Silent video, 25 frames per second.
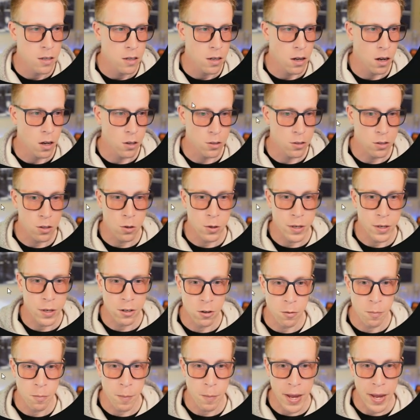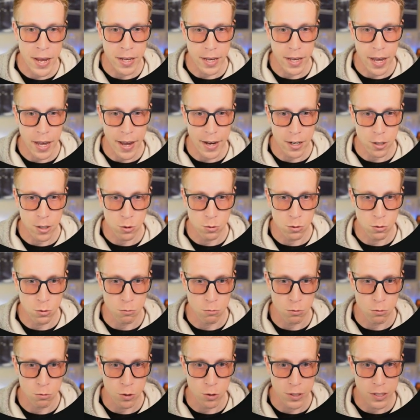Also, it'll make actual
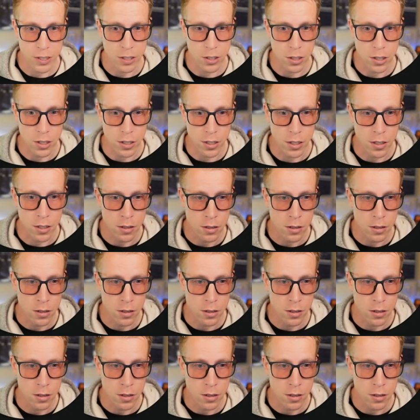really good